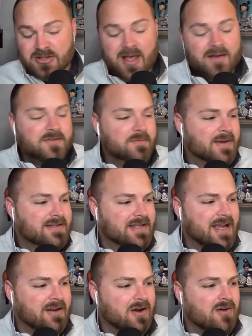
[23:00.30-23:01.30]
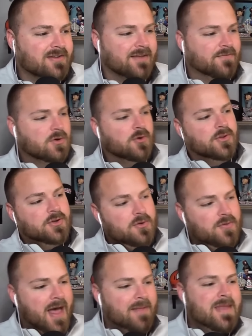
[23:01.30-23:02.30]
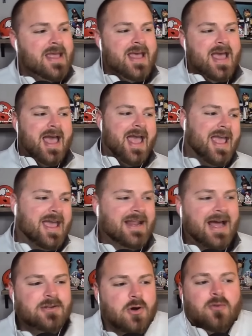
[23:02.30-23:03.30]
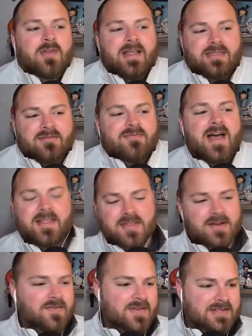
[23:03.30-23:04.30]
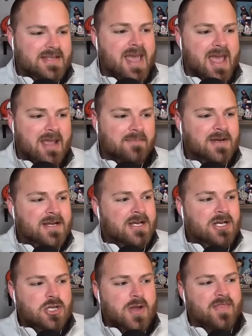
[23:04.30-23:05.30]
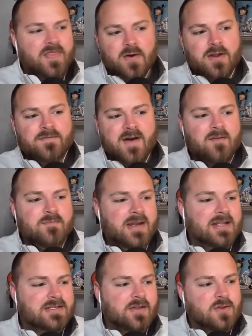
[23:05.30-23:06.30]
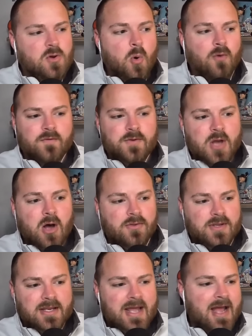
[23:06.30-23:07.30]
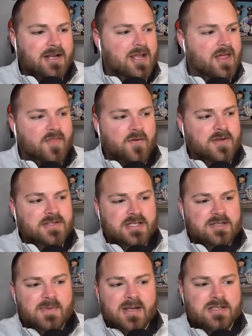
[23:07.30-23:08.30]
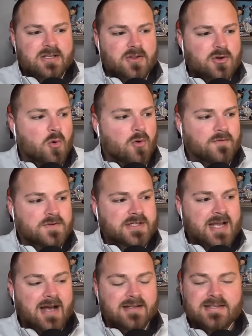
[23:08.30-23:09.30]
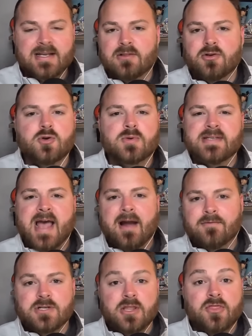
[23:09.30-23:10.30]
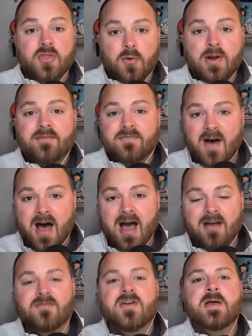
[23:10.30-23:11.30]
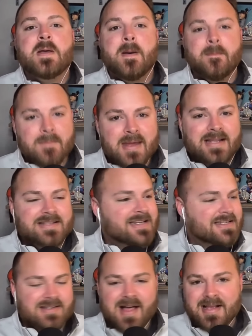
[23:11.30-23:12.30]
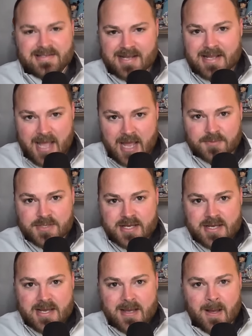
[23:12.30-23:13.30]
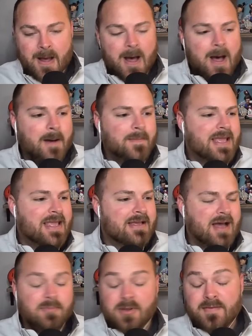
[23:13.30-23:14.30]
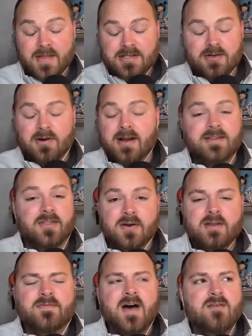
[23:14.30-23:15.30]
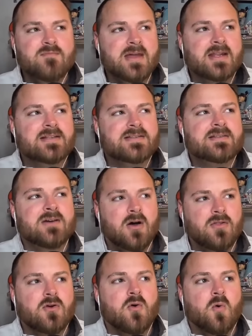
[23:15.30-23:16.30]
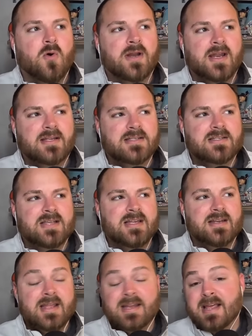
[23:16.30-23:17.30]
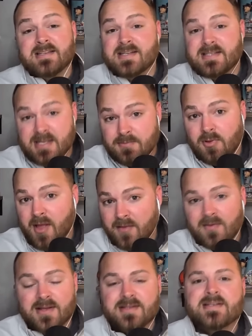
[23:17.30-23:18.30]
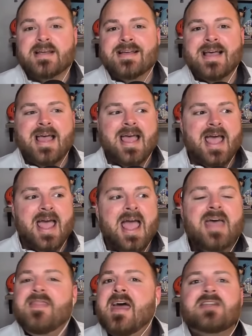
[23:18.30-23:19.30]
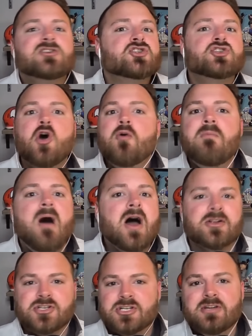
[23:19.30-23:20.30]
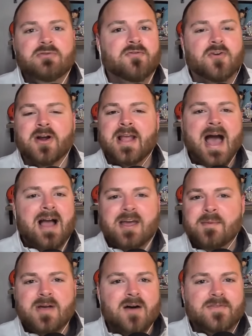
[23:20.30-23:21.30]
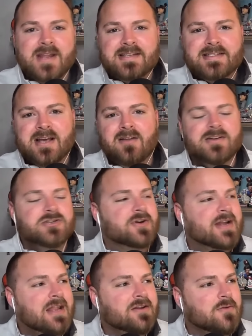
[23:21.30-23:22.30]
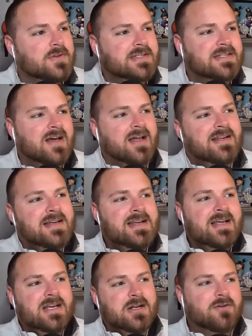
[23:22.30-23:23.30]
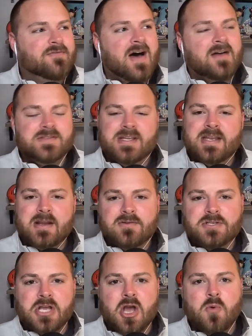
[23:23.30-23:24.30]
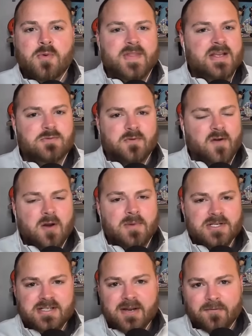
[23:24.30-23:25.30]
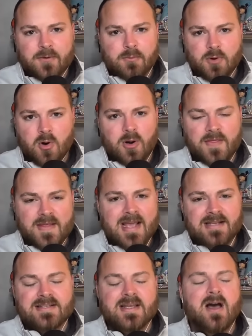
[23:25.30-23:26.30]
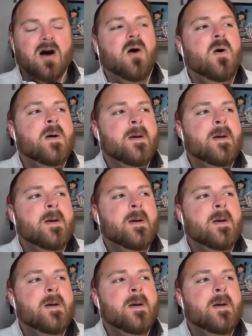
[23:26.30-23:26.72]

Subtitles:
left, it makes it kind of difficult to do that. And I don't like the fact that in this game, you had 35 minutes on the court from Dalton Knecht. You had 36 minutes on the court from Sakai Ziegler, who was averaging 35 minutes in his last 8 games. I believe that's correct. 35 minutes on the court in SEC play, at least. And that is so much, you know, for a guy coming off an ACL injury. And I know this is not, you know, 5-10 years ago when things were very much different regarding the ACL.